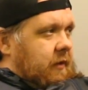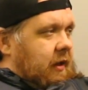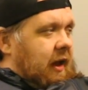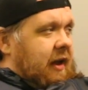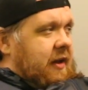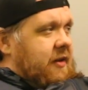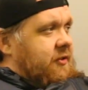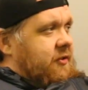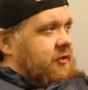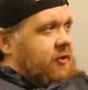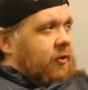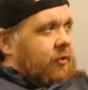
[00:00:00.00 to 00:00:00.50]
I
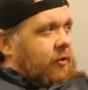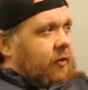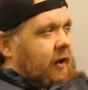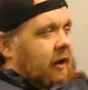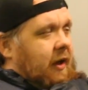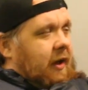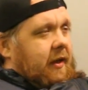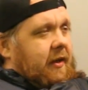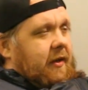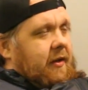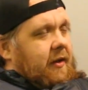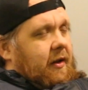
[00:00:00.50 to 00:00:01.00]
just don't, I
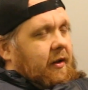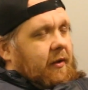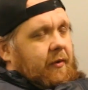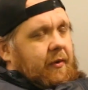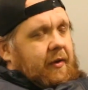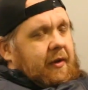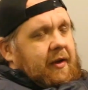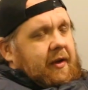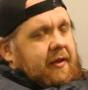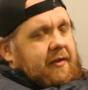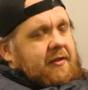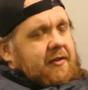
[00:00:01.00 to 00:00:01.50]
mean, you know,
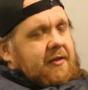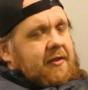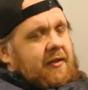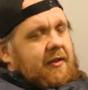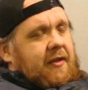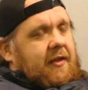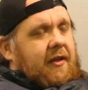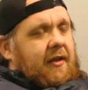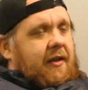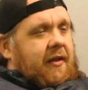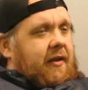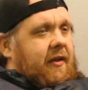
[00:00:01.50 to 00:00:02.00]
it's...
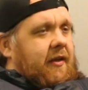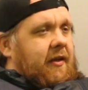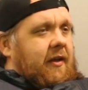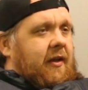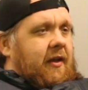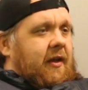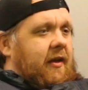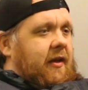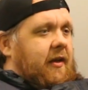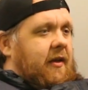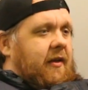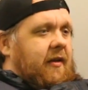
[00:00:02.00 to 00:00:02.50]

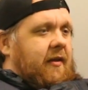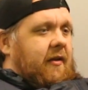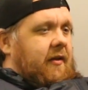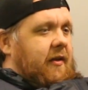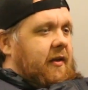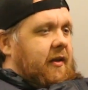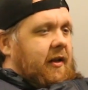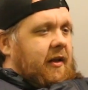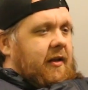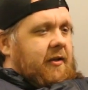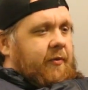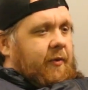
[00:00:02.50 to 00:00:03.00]

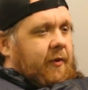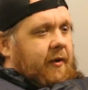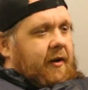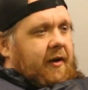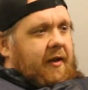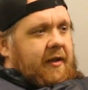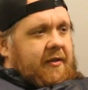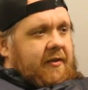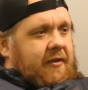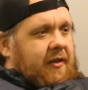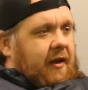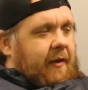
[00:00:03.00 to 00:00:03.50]
it is what it
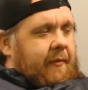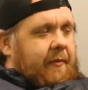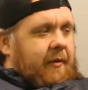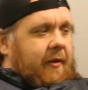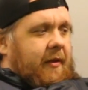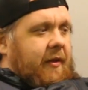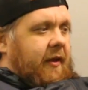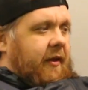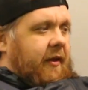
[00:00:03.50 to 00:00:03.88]
is, Tommy.